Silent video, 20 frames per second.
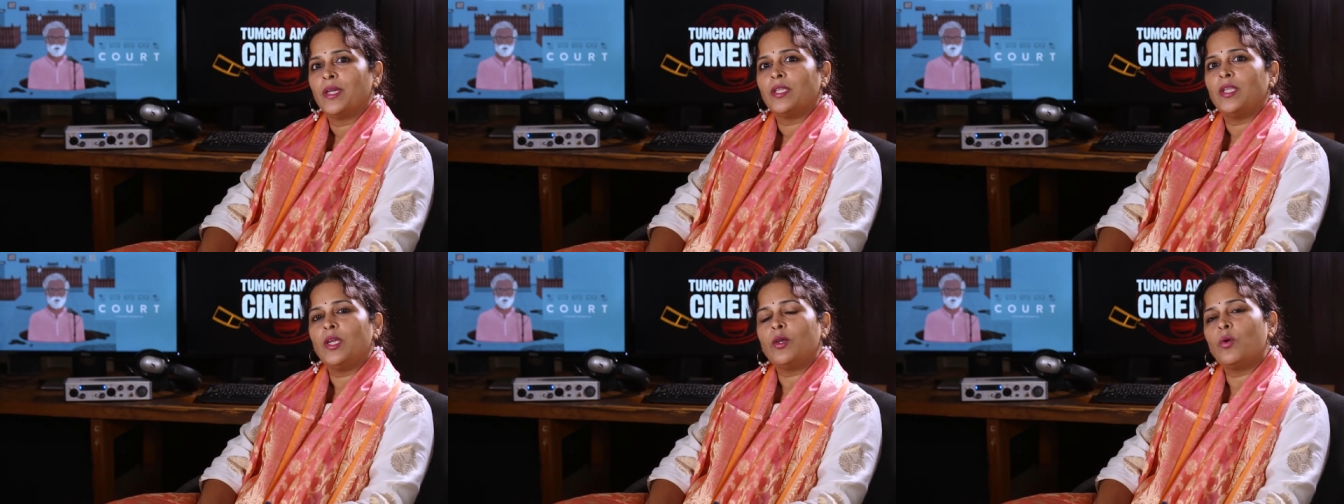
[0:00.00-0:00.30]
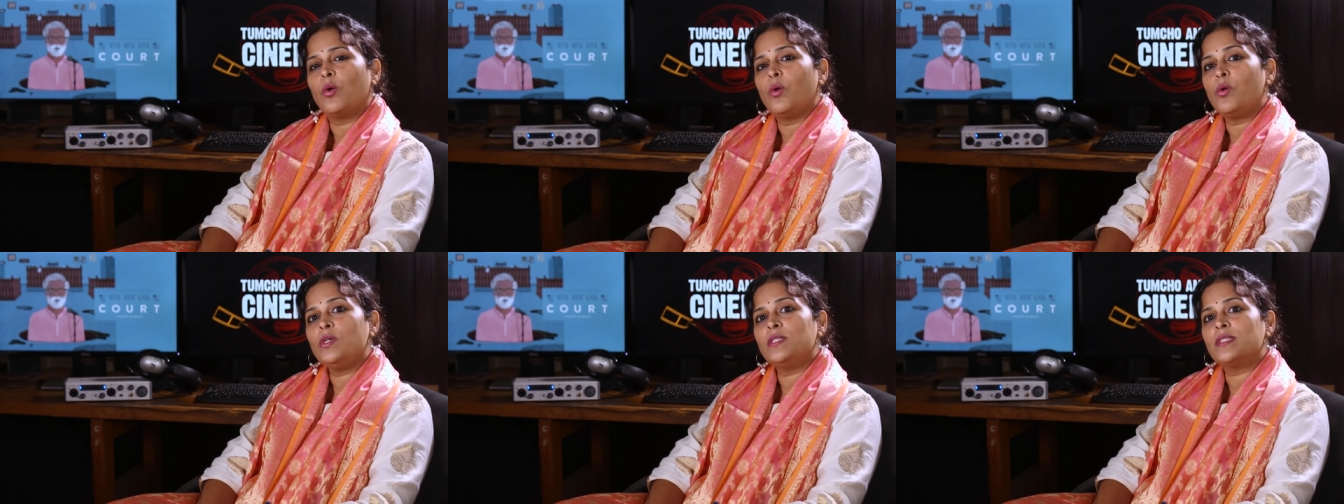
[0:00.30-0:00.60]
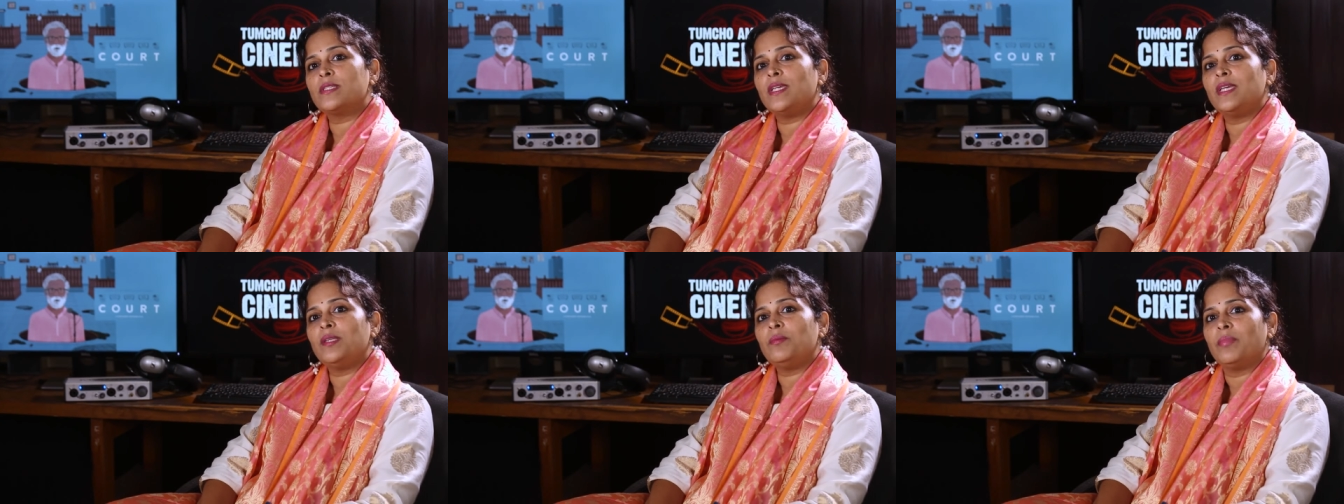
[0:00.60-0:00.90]
The court
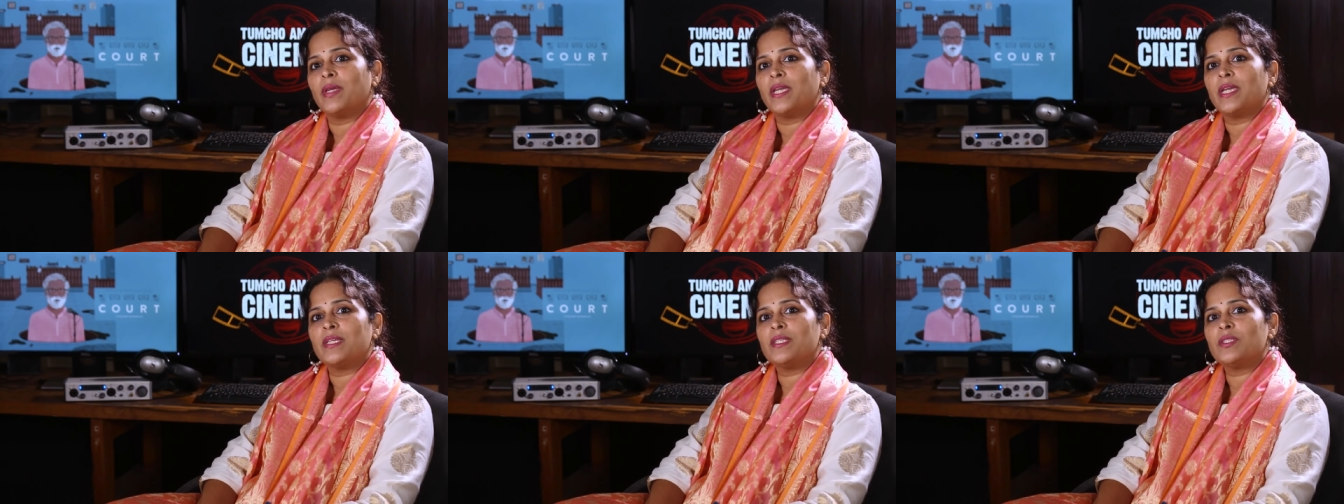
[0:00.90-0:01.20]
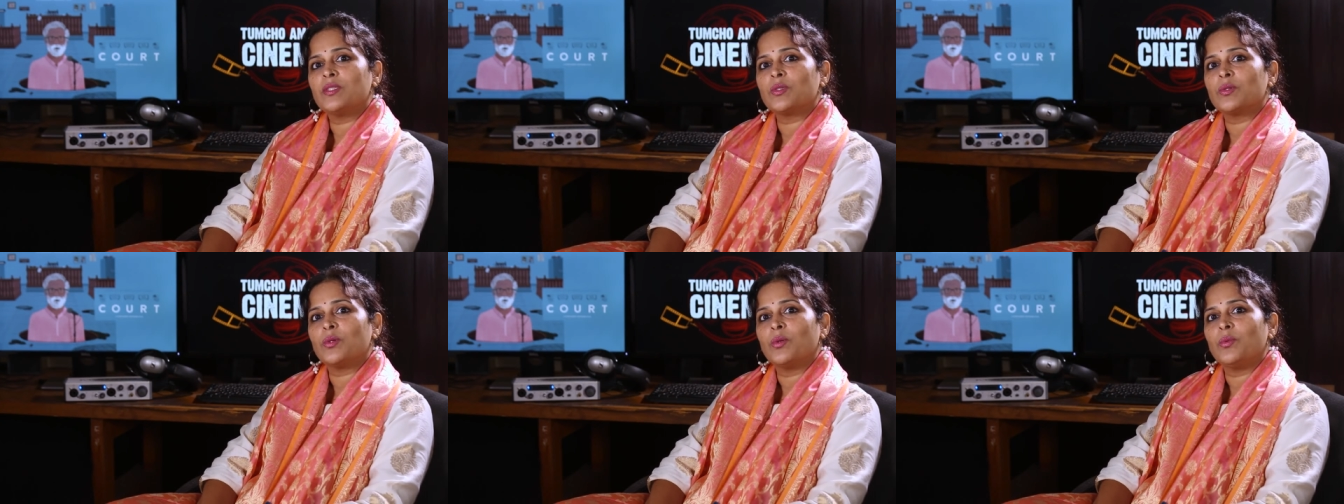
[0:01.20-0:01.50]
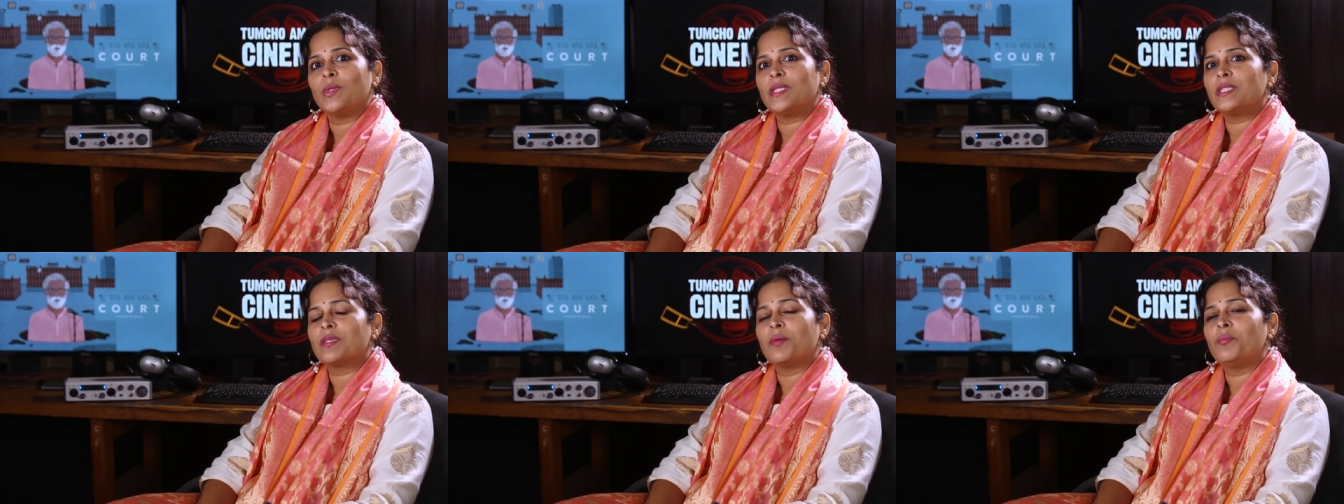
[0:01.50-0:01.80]
scene begins
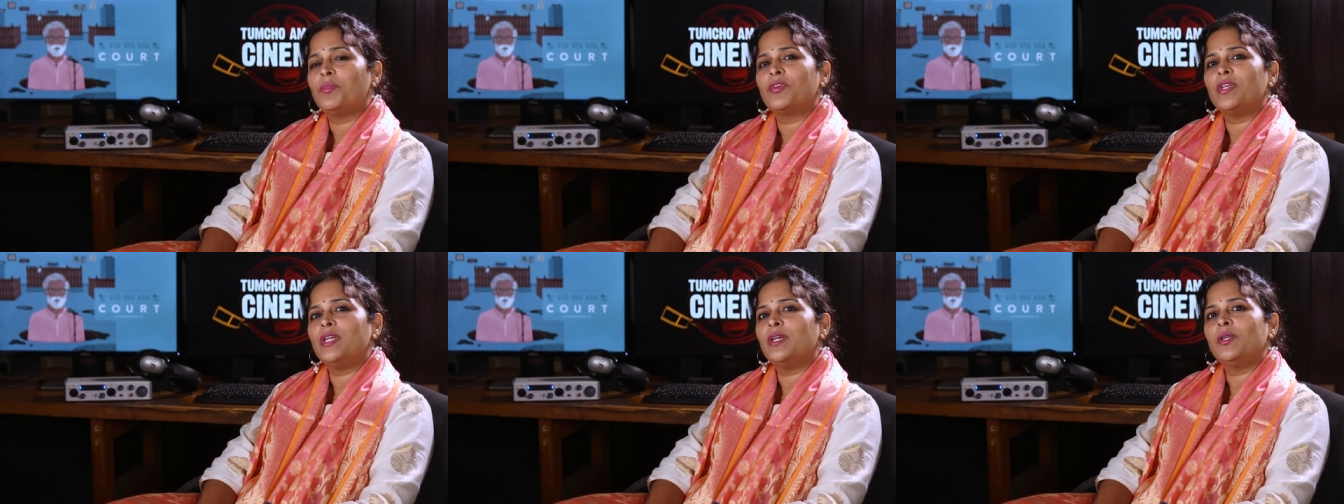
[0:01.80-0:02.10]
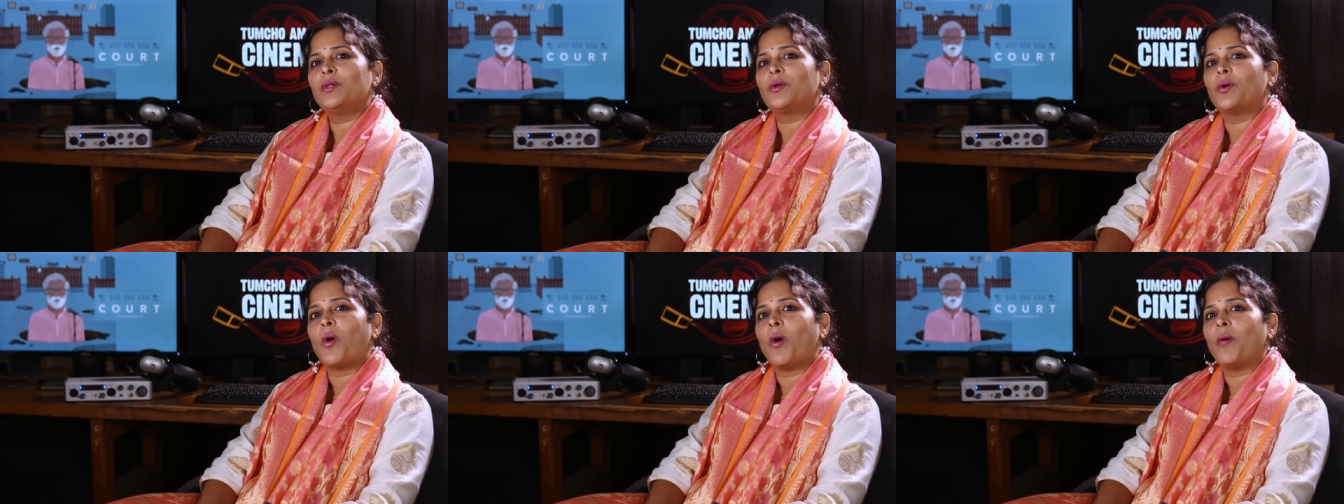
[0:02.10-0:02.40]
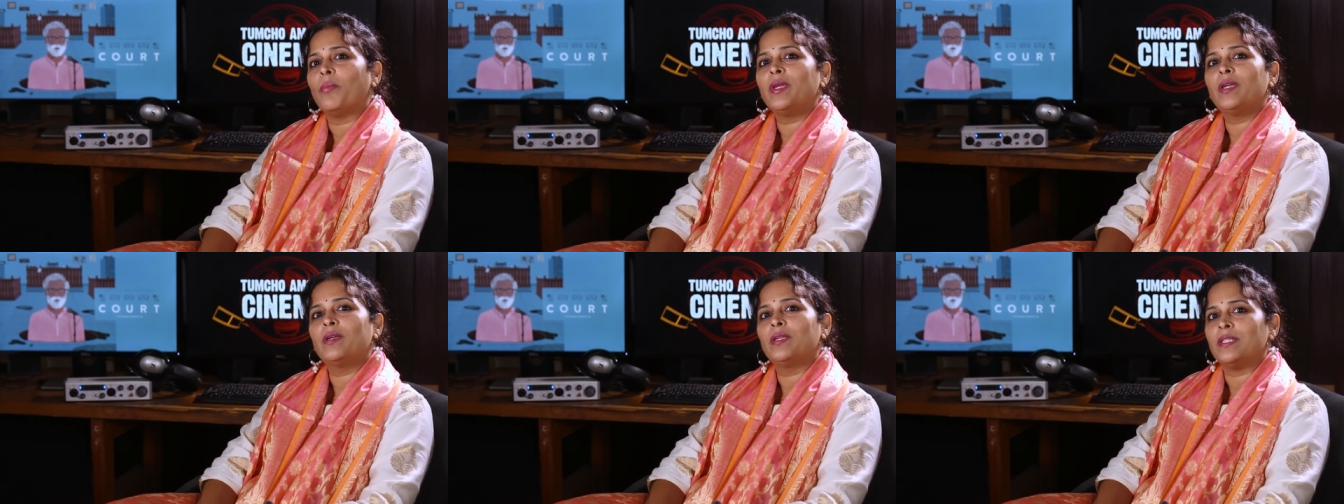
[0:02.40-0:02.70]
with some real
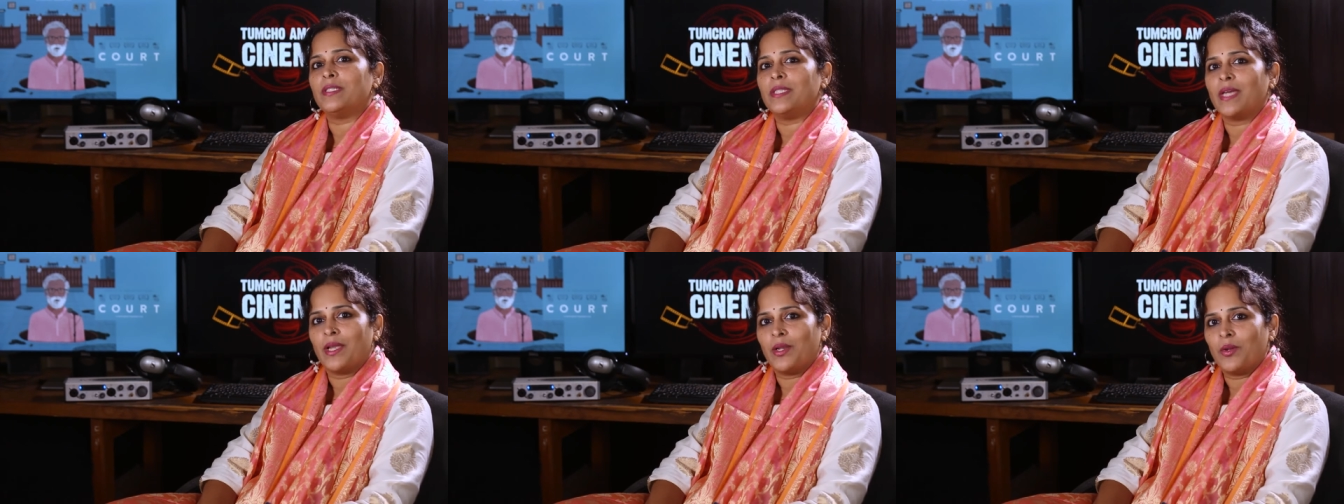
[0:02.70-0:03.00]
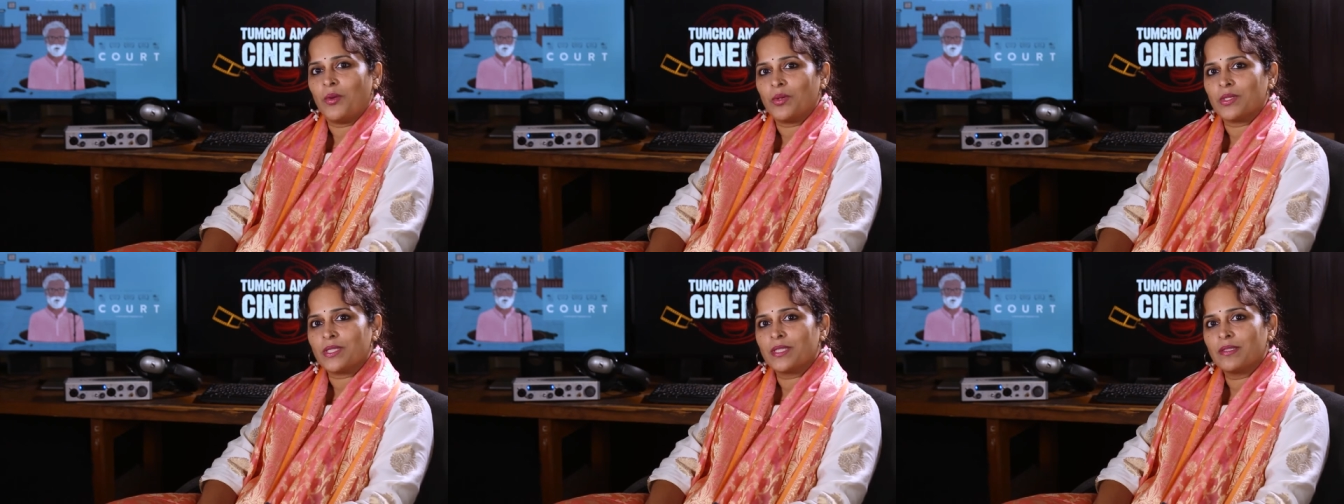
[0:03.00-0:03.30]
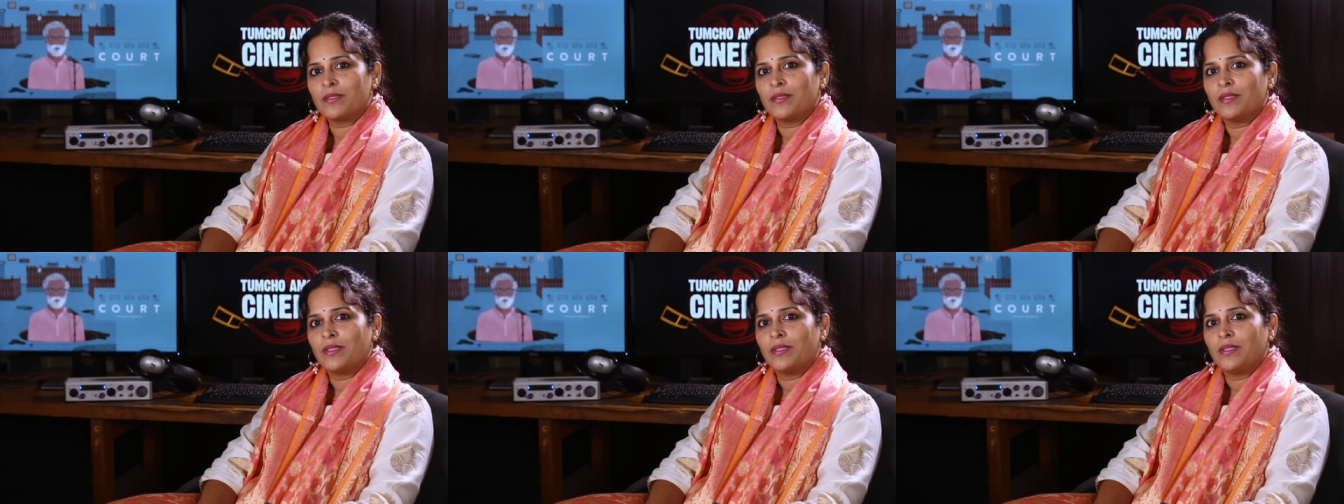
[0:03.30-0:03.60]
comical dialogues.